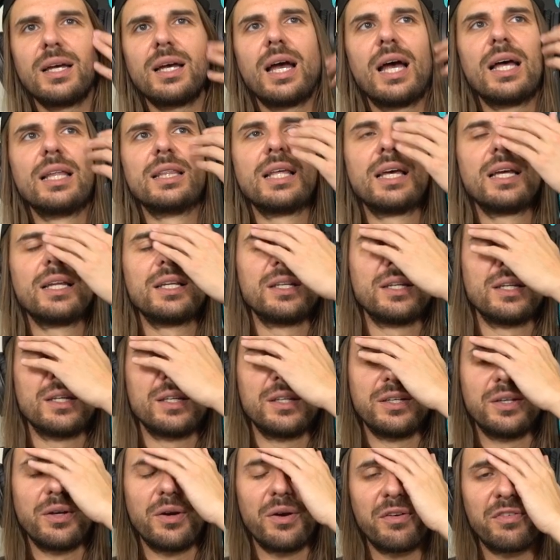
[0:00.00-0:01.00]
and then
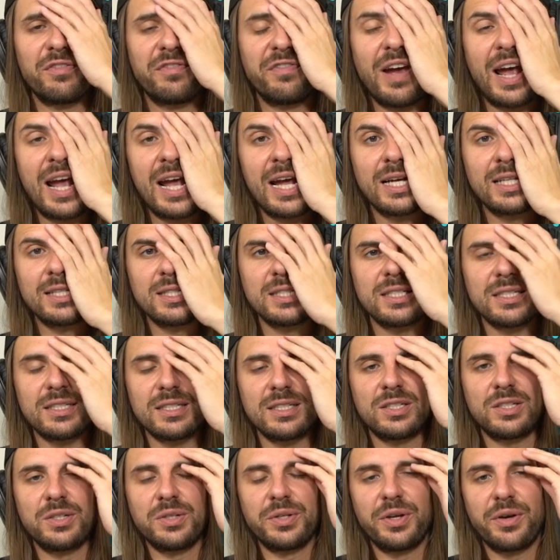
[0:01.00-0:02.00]
your fans,
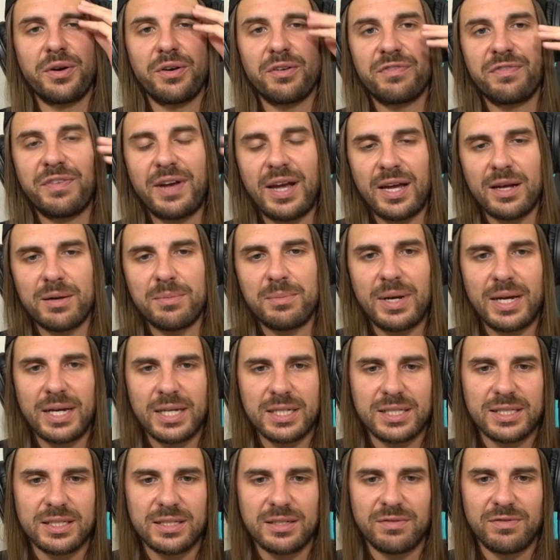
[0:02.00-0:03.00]
to your fan
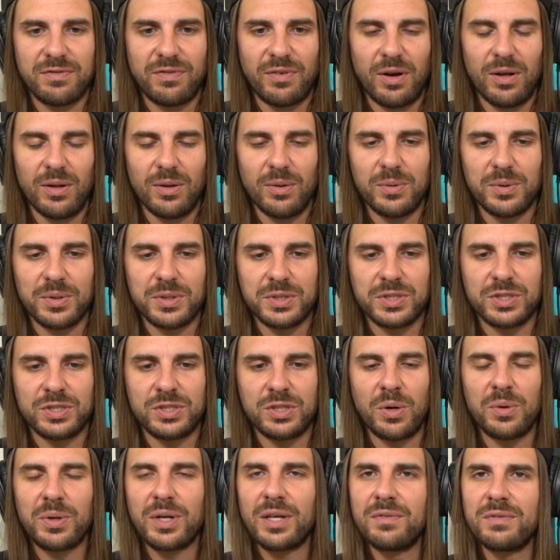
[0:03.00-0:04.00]
base and followers,
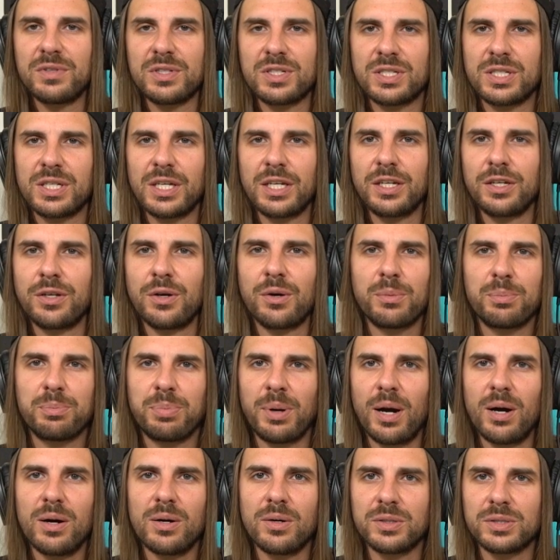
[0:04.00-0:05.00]
don't even see your
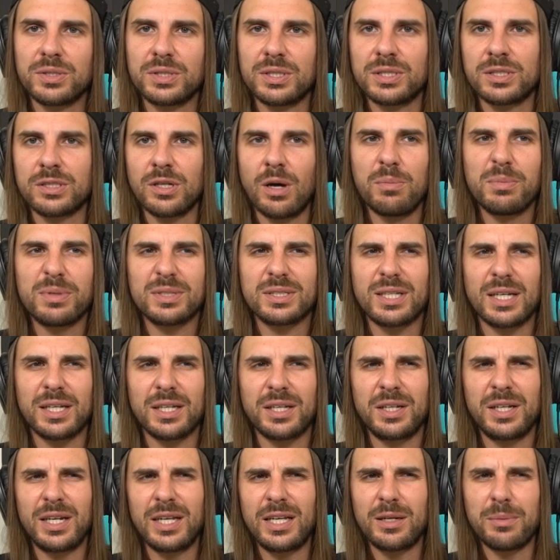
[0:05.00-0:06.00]
posts. It's almost like
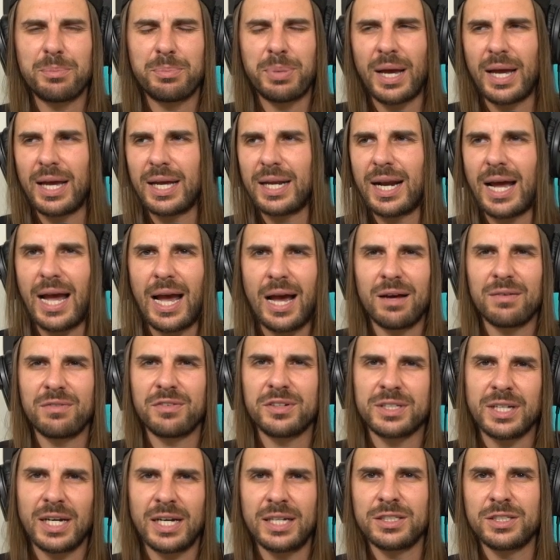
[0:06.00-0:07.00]
you need to pay to
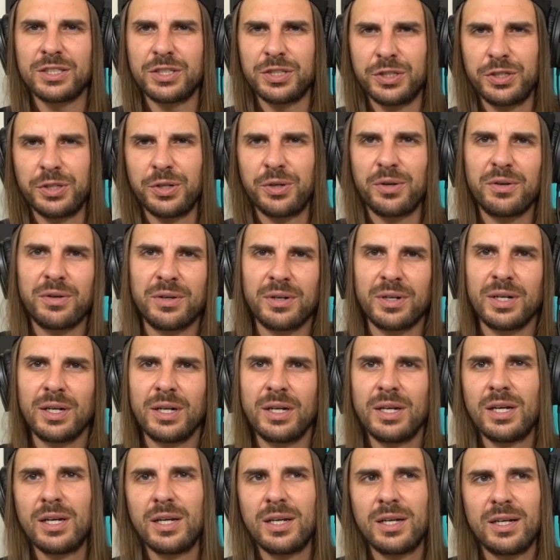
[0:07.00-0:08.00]
advertise to your
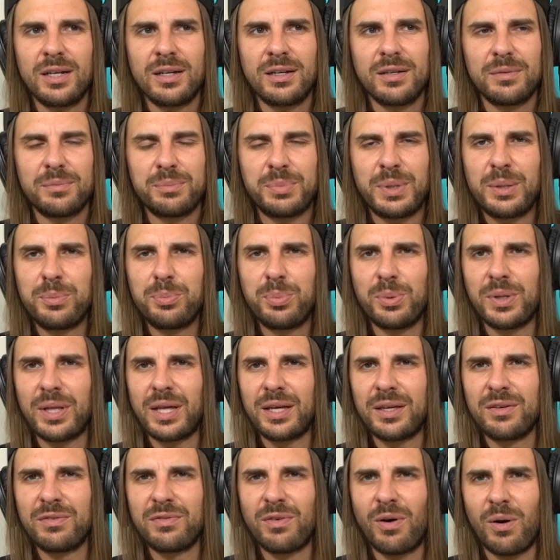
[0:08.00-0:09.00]
people
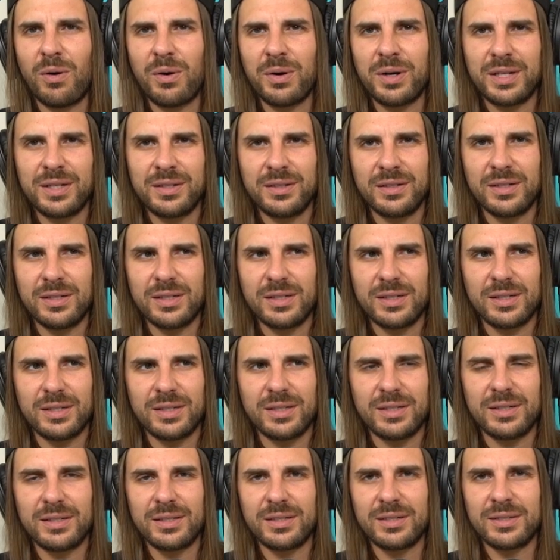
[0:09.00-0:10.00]
that you've already
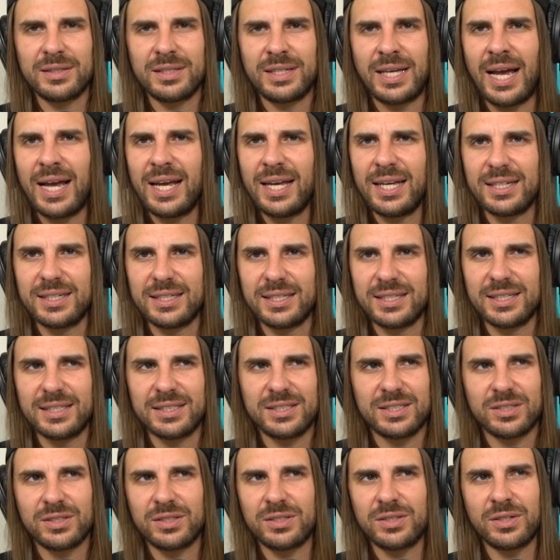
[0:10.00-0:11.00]
gained.
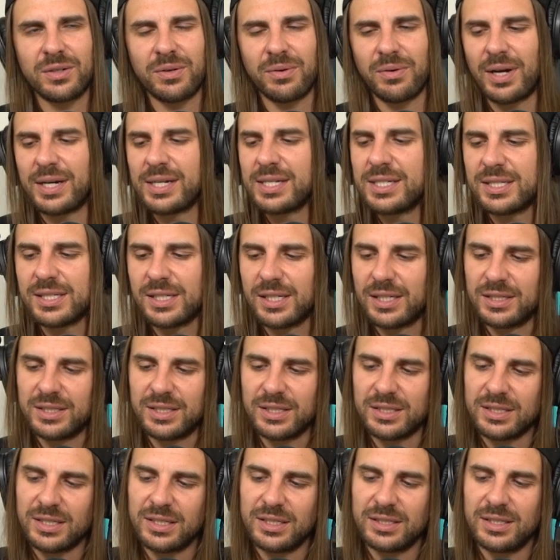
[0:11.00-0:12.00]
It's crazy
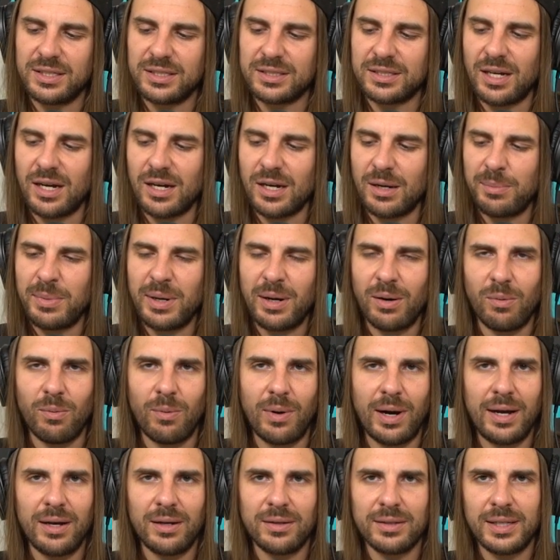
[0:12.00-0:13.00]
just because you talk about
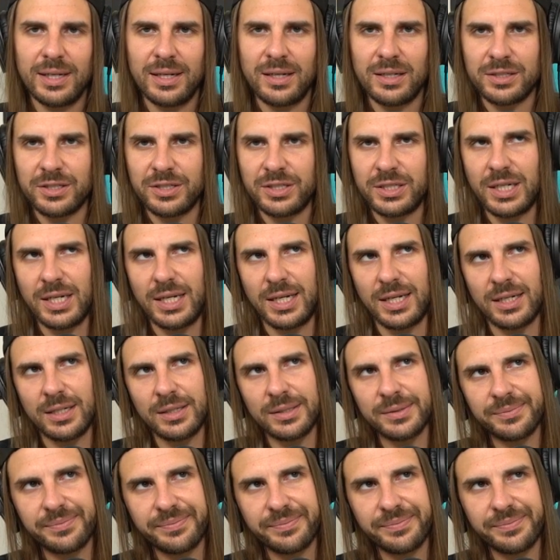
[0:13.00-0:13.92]
wild ass shit.